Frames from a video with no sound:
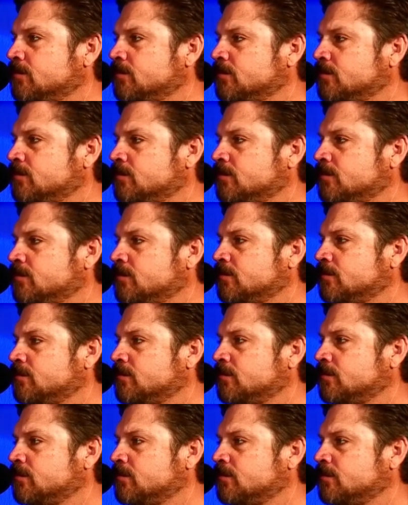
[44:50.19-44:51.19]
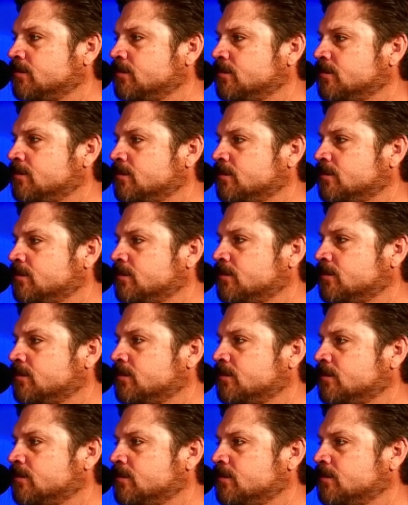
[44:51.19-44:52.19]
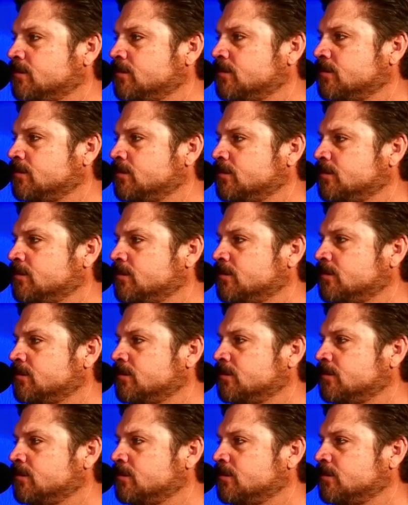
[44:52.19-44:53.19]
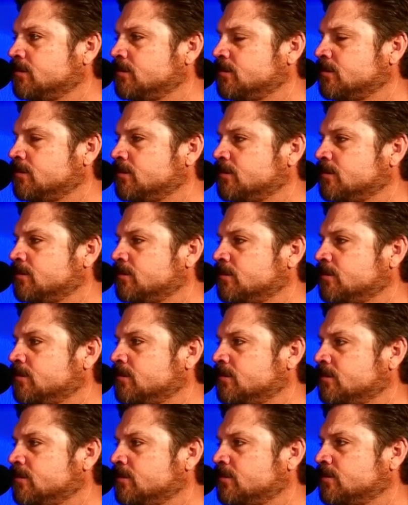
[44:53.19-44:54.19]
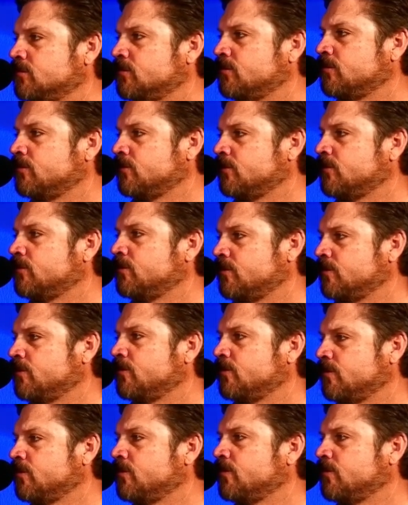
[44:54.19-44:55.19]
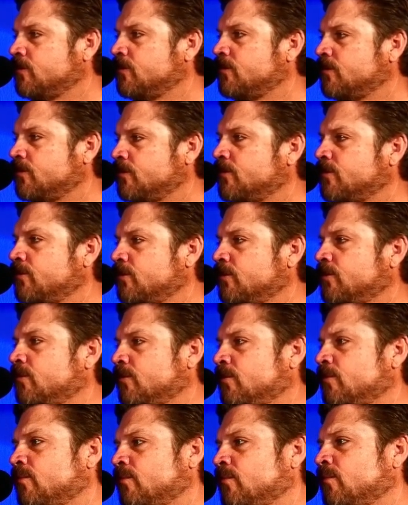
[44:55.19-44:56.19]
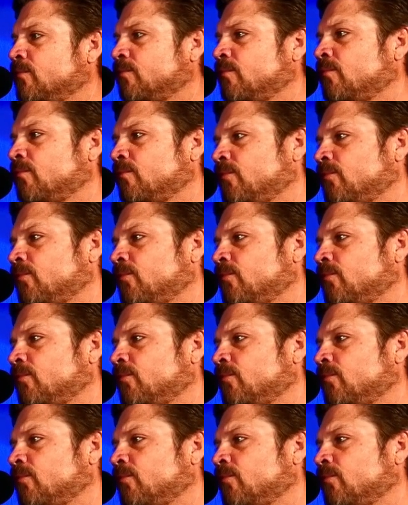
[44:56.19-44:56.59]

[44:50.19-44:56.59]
This person isn't speaking.